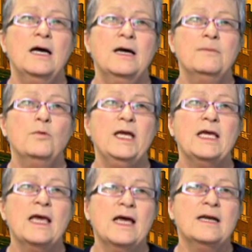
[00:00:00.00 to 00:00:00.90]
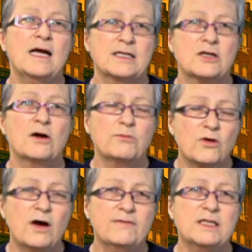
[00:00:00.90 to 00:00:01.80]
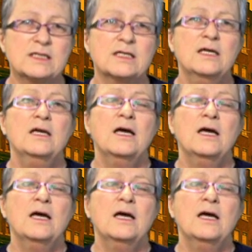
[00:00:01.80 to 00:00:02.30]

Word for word: um, we can ask our province,